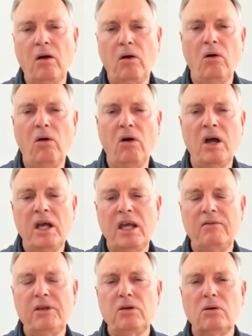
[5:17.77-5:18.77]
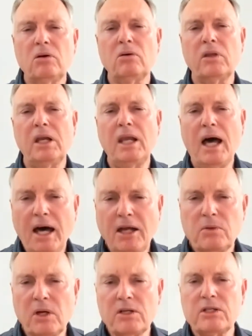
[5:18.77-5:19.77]
Or if you took all the
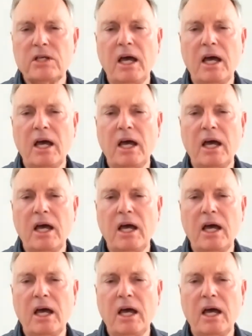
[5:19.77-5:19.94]
large ones